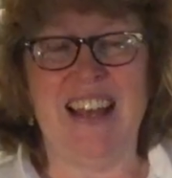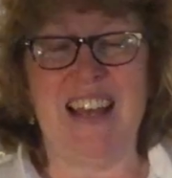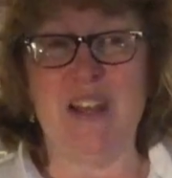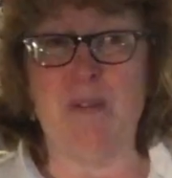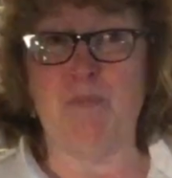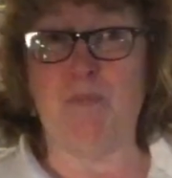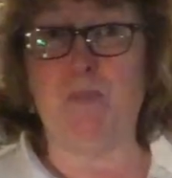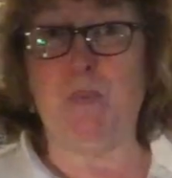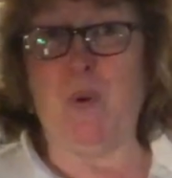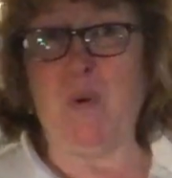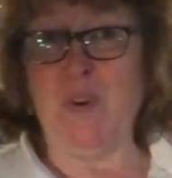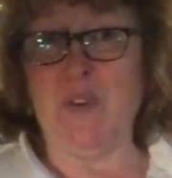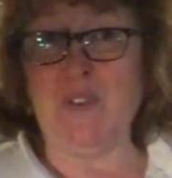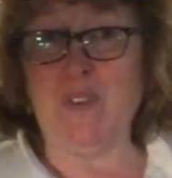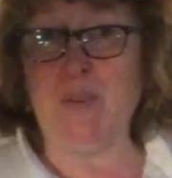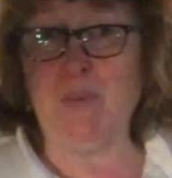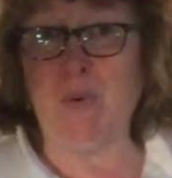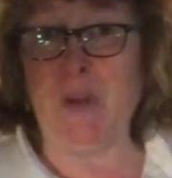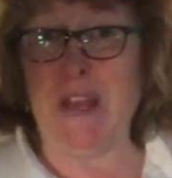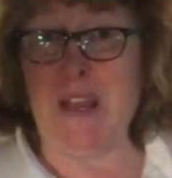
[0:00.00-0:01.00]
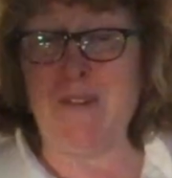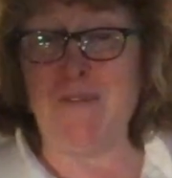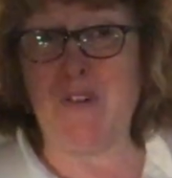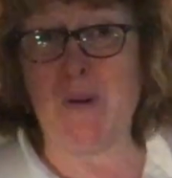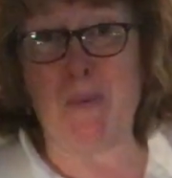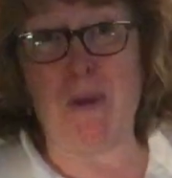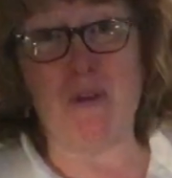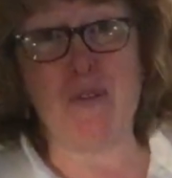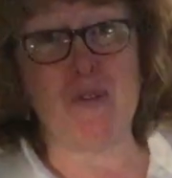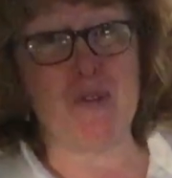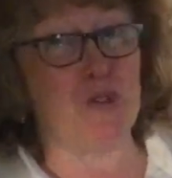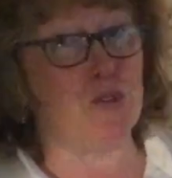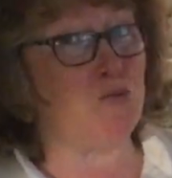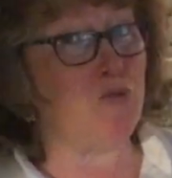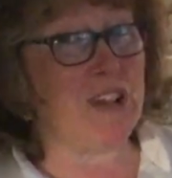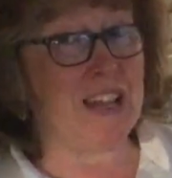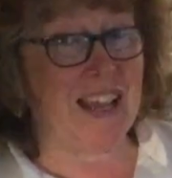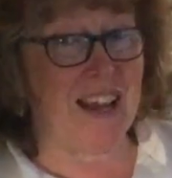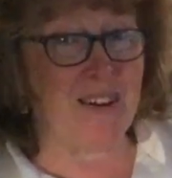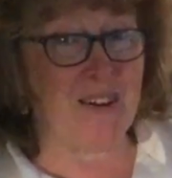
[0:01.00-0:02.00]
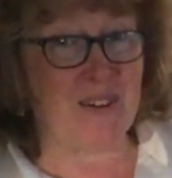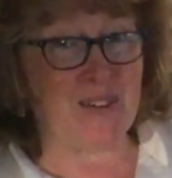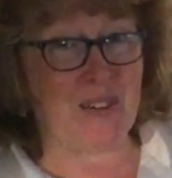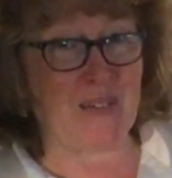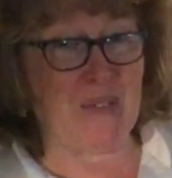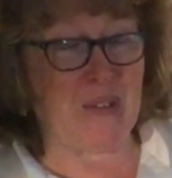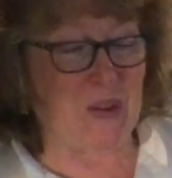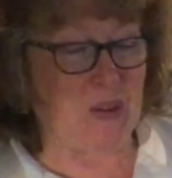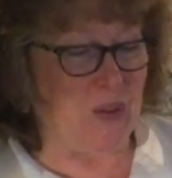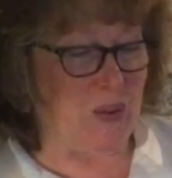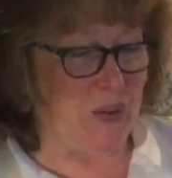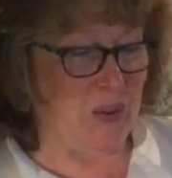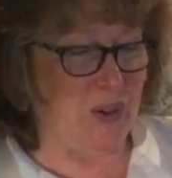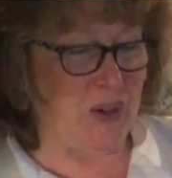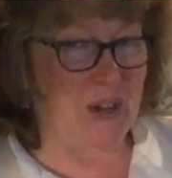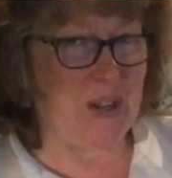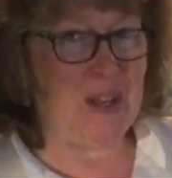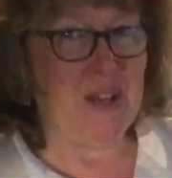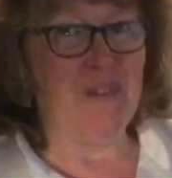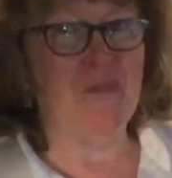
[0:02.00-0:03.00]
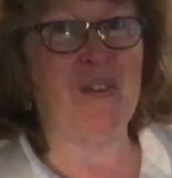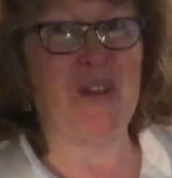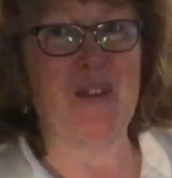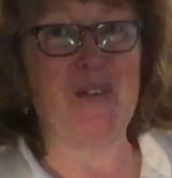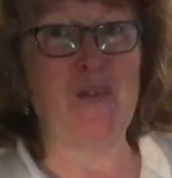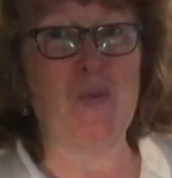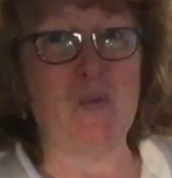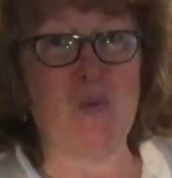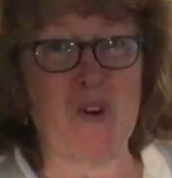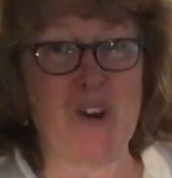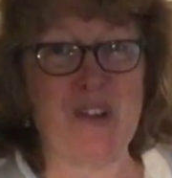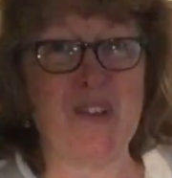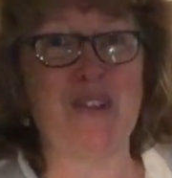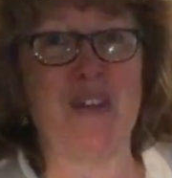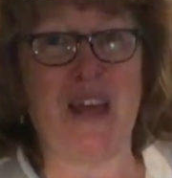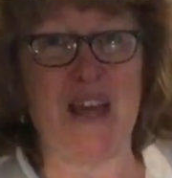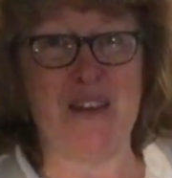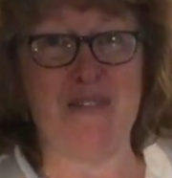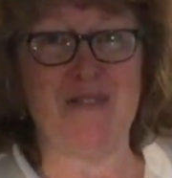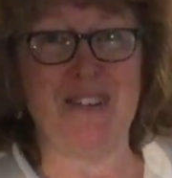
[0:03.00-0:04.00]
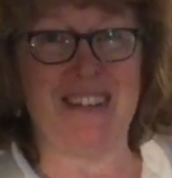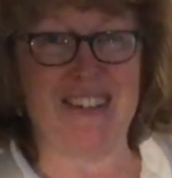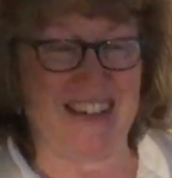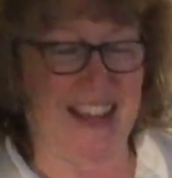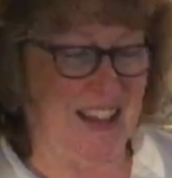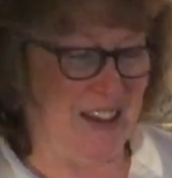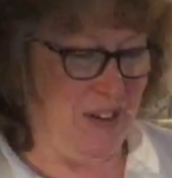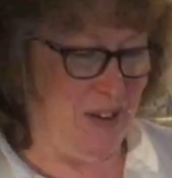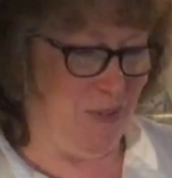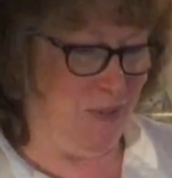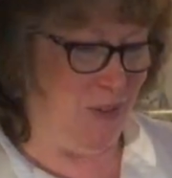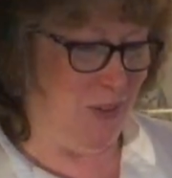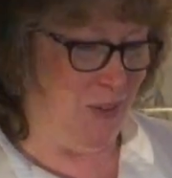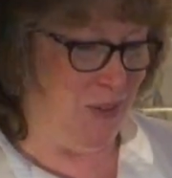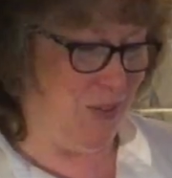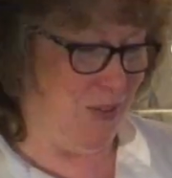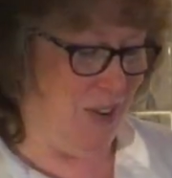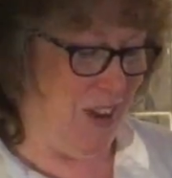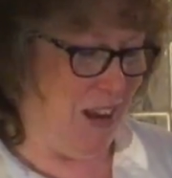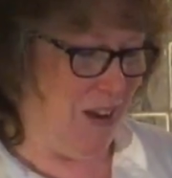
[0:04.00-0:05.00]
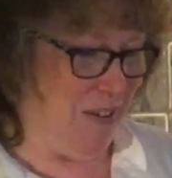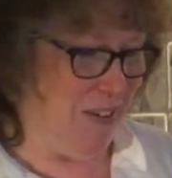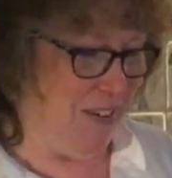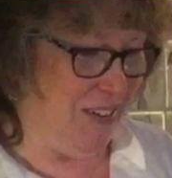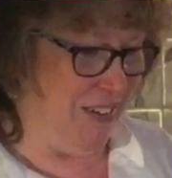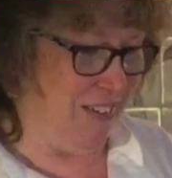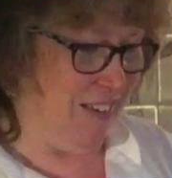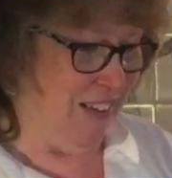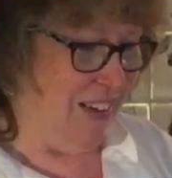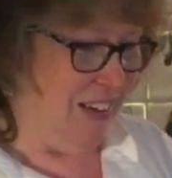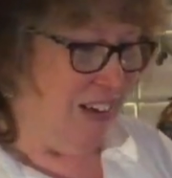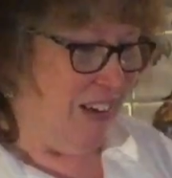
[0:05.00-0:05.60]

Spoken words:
It boils away for about 3 hours on the cooker, but it's worth every second of those 3 hours.